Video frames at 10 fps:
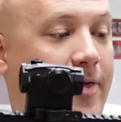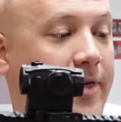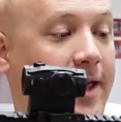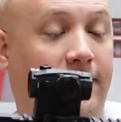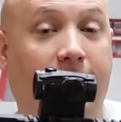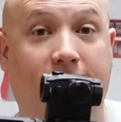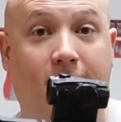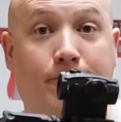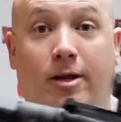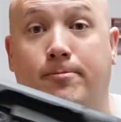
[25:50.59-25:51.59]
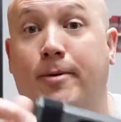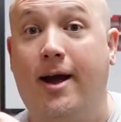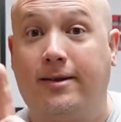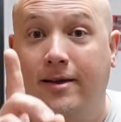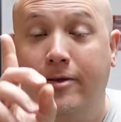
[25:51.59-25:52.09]
and they just assemble it,
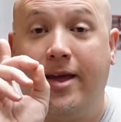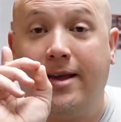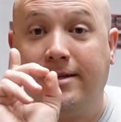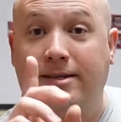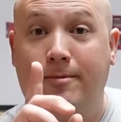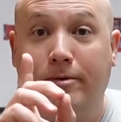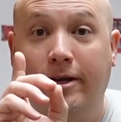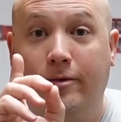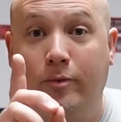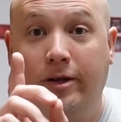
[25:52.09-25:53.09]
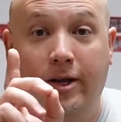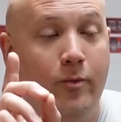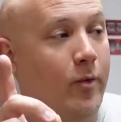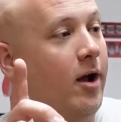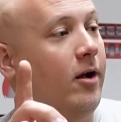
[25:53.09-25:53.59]
but they assemble it really
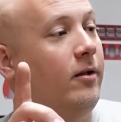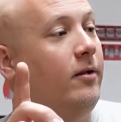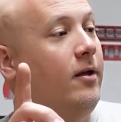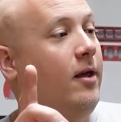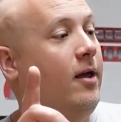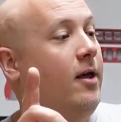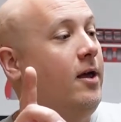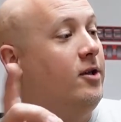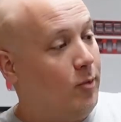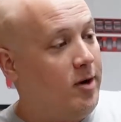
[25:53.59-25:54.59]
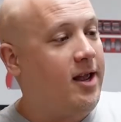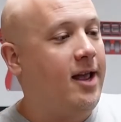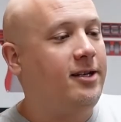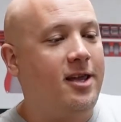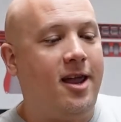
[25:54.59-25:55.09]
well. So what do you
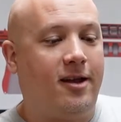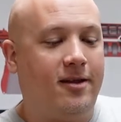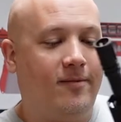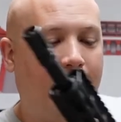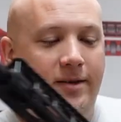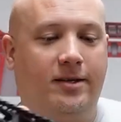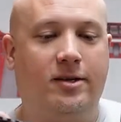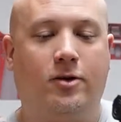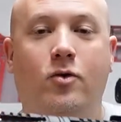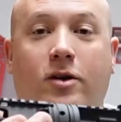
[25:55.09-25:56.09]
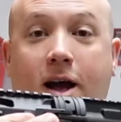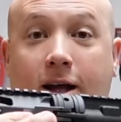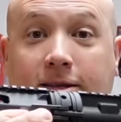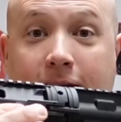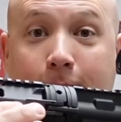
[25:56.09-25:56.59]
guys think? Is this a cool
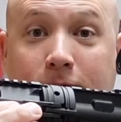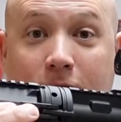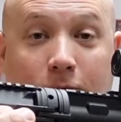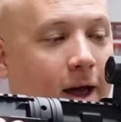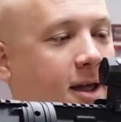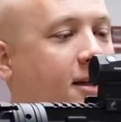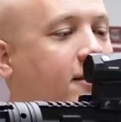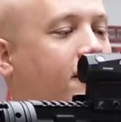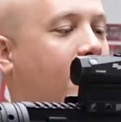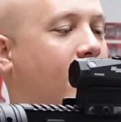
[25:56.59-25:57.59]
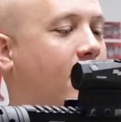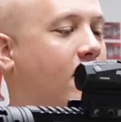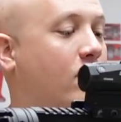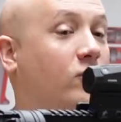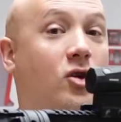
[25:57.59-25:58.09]
concept? Do you like it?
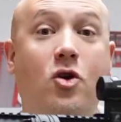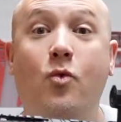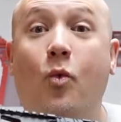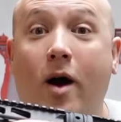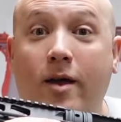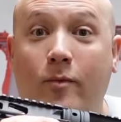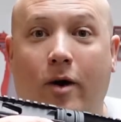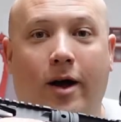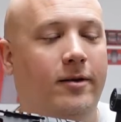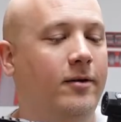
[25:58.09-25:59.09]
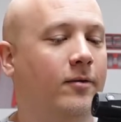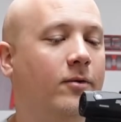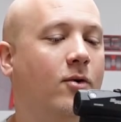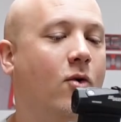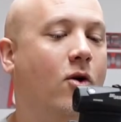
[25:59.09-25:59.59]
Do you want one?
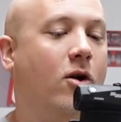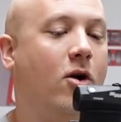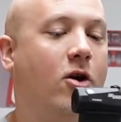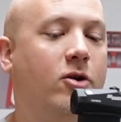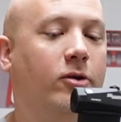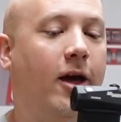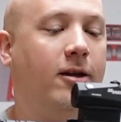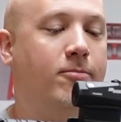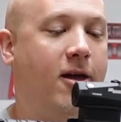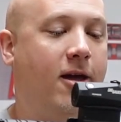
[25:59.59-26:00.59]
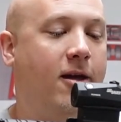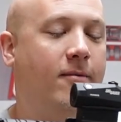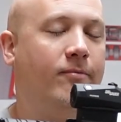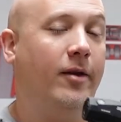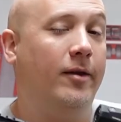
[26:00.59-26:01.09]
Or are you like me
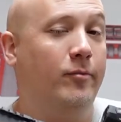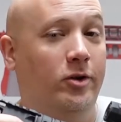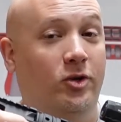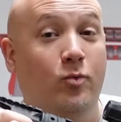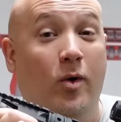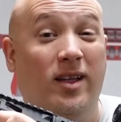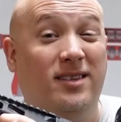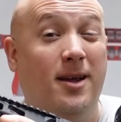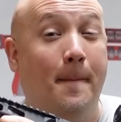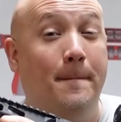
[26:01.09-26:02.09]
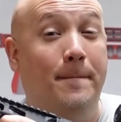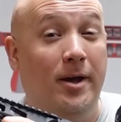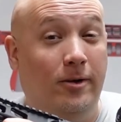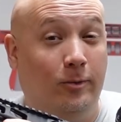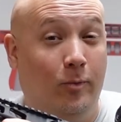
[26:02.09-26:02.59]
and would you want to
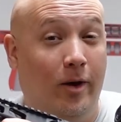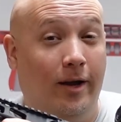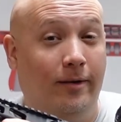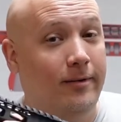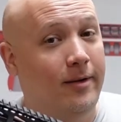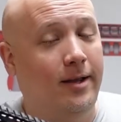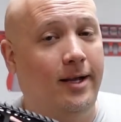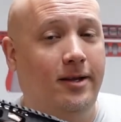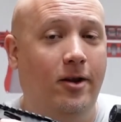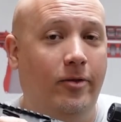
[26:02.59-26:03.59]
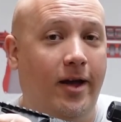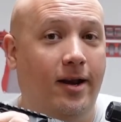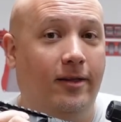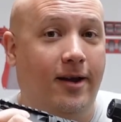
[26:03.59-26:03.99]
build one? I'd like to know that in the